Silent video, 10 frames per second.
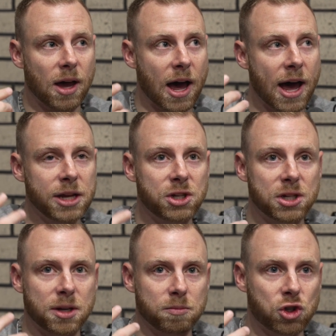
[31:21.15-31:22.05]
I
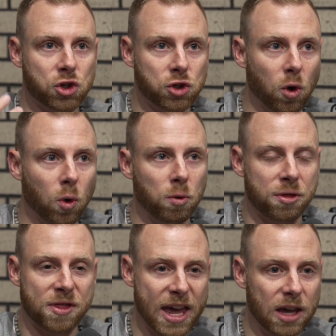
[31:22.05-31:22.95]
just am so
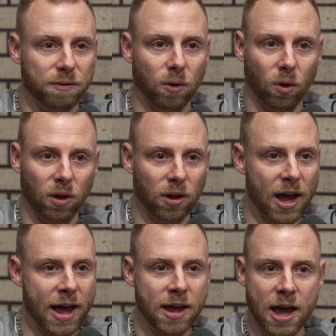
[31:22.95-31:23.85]
thankful.
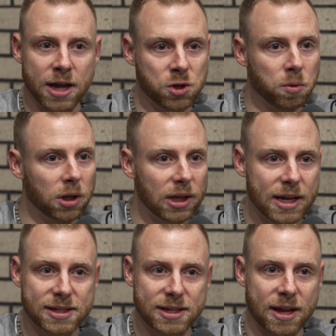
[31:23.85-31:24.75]
I do a
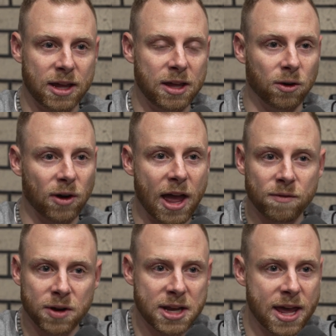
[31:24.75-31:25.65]
list either
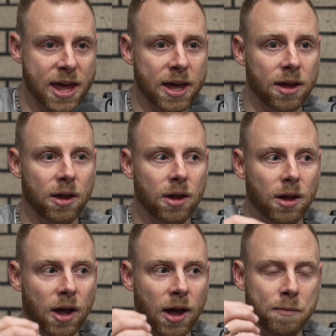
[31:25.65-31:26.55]
every day,
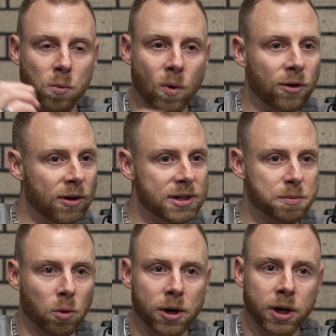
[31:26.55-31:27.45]
whether
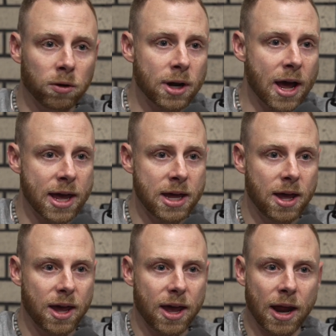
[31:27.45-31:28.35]
it's morning or night,
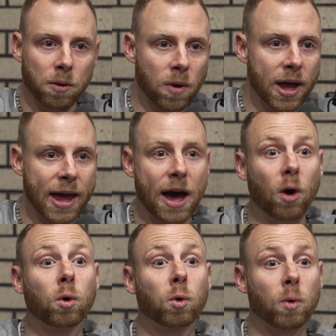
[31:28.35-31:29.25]
and I write
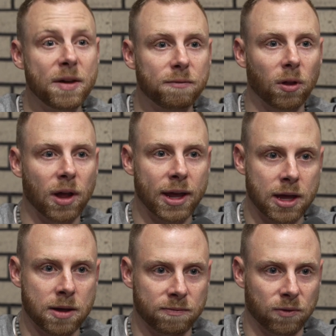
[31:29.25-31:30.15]
how grateful I
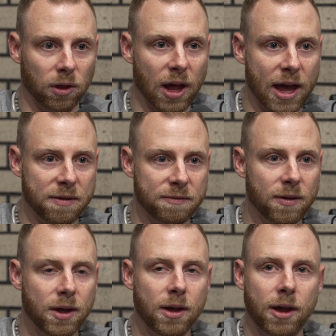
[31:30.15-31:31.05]
am for life.
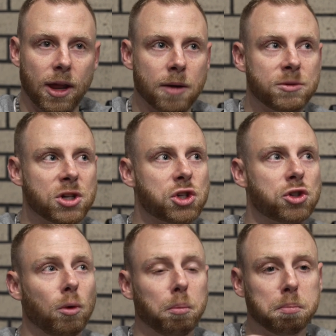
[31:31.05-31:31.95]
And I'm just
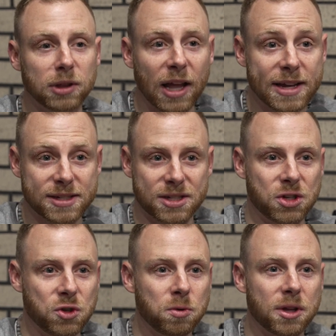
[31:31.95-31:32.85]
so blessed to
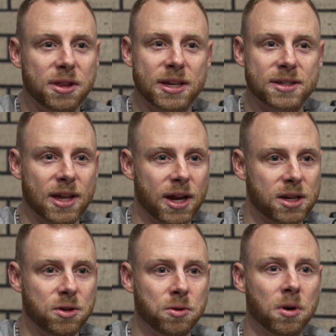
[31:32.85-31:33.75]
do the things that I
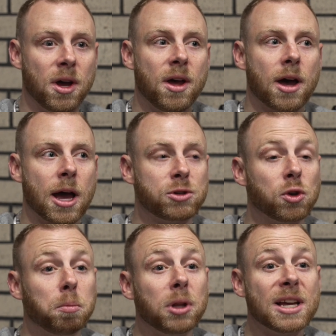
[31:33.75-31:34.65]
do. I'm
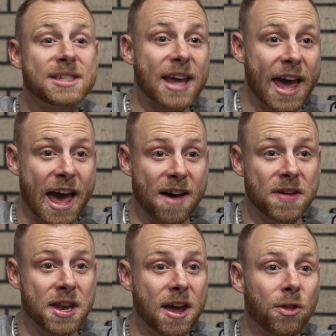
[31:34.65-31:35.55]
so blessed to have
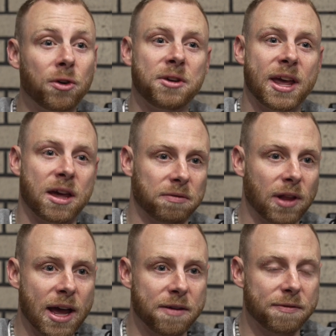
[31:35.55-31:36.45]
another day of
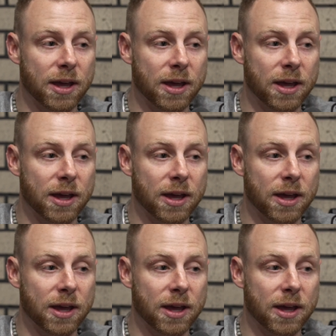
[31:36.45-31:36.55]
life.